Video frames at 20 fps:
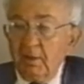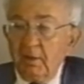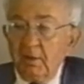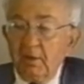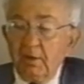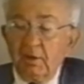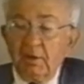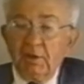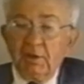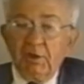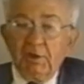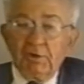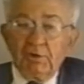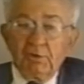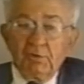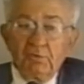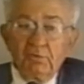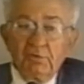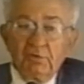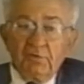Uh, he
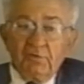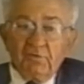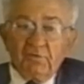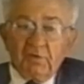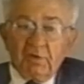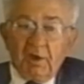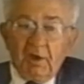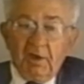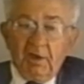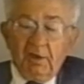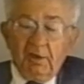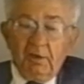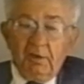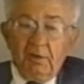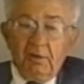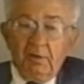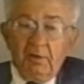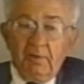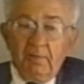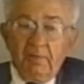knew the
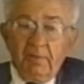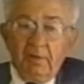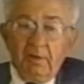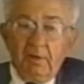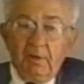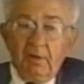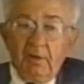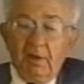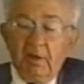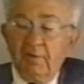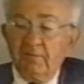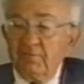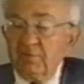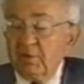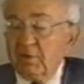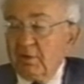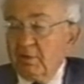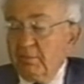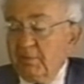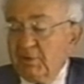style of the
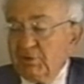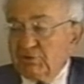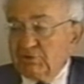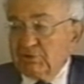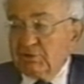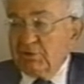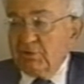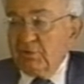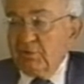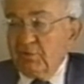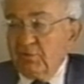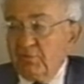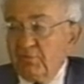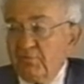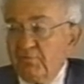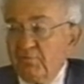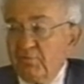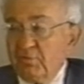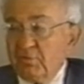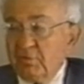commissioners
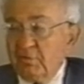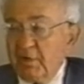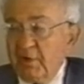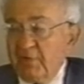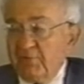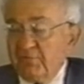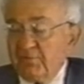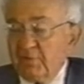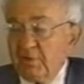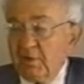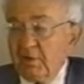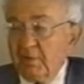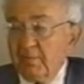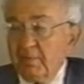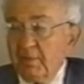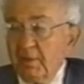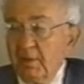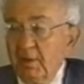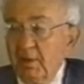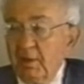for drafting
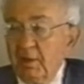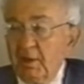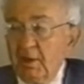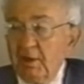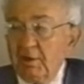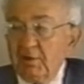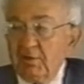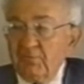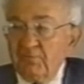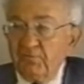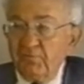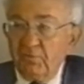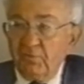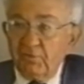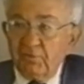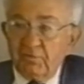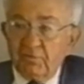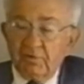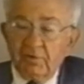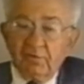and
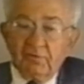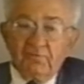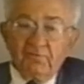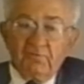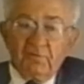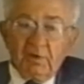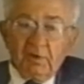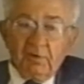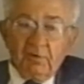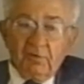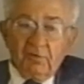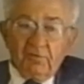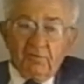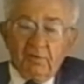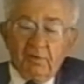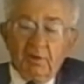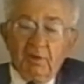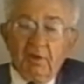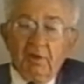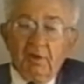enforced it
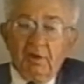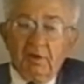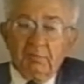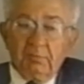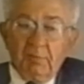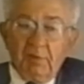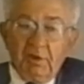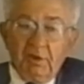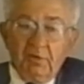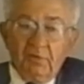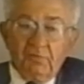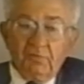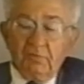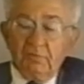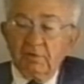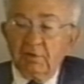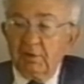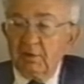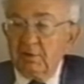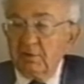vigorously on me so
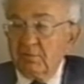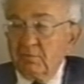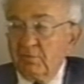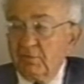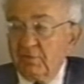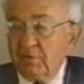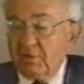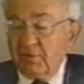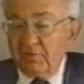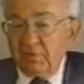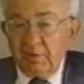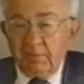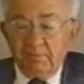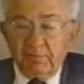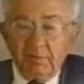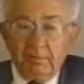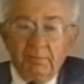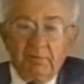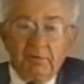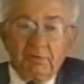that it was
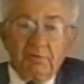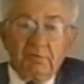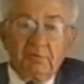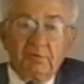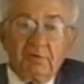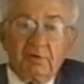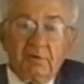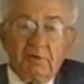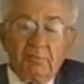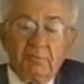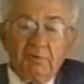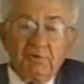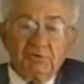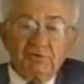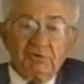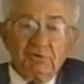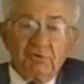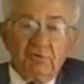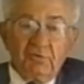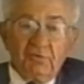acceptable to the
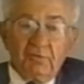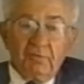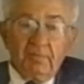commissioners.